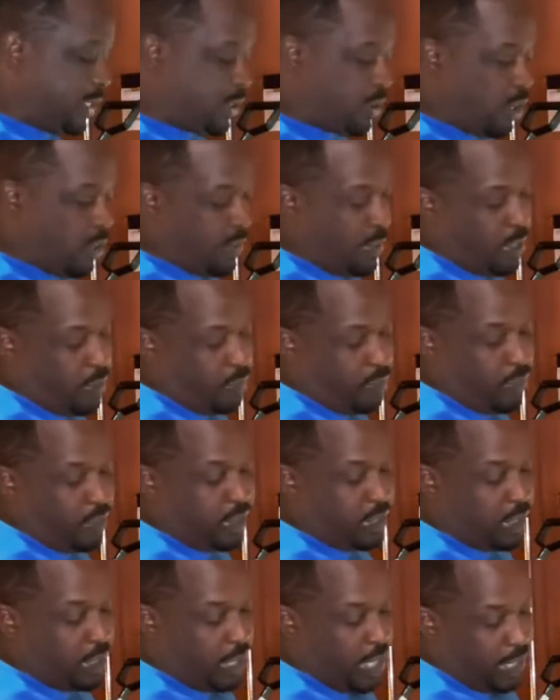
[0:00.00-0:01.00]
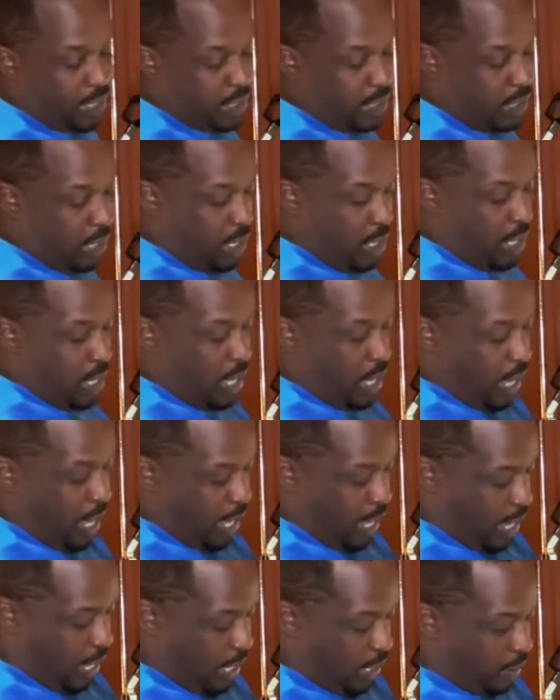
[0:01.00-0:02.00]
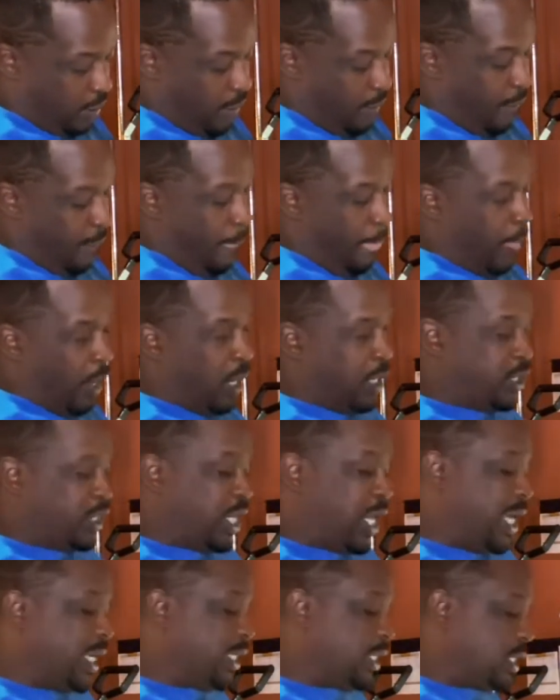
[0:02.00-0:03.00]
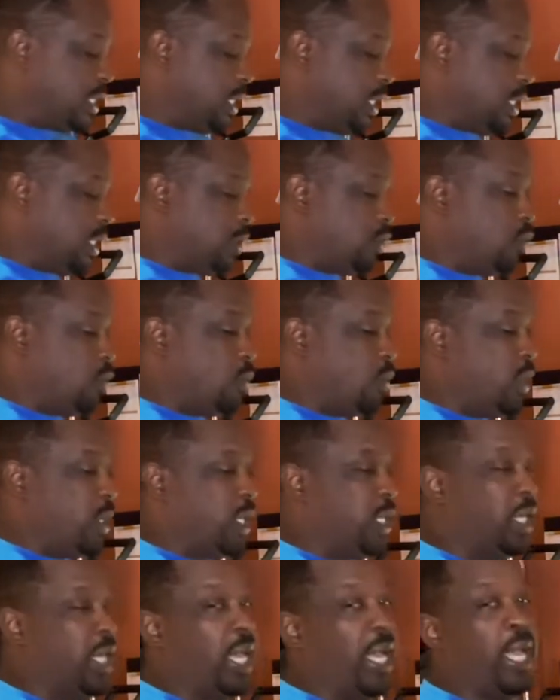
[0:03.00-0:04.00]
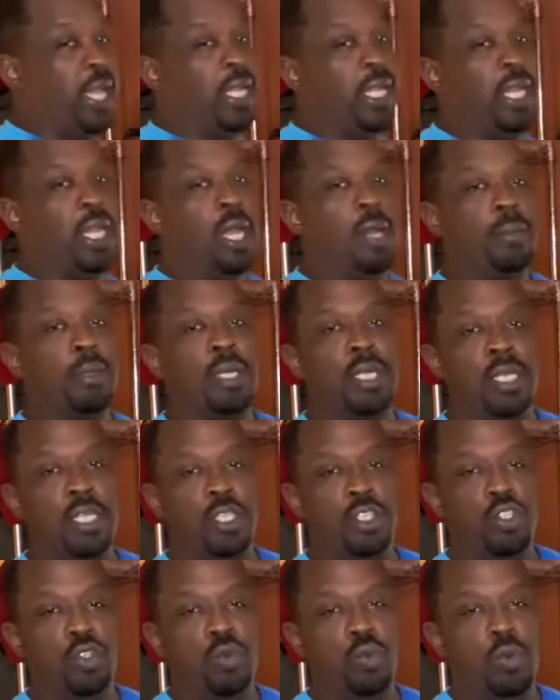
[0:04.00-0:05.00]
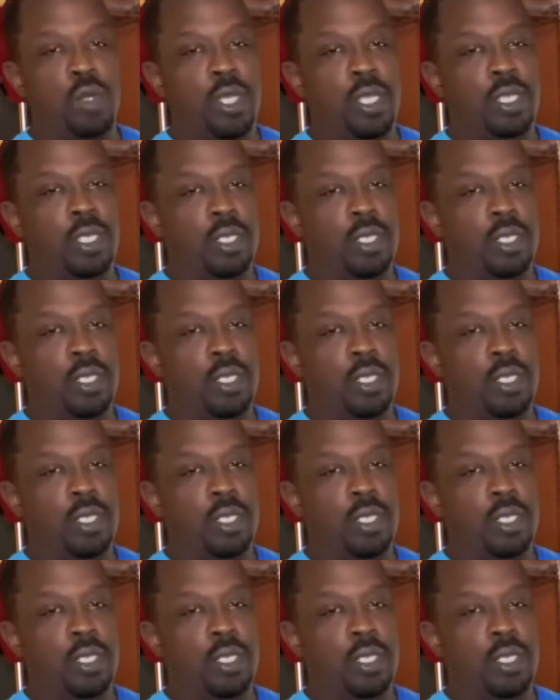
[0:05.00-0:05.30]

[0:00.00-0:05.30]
already pre-selected, and Johnny's gonna do one, and then I'm gonna do one.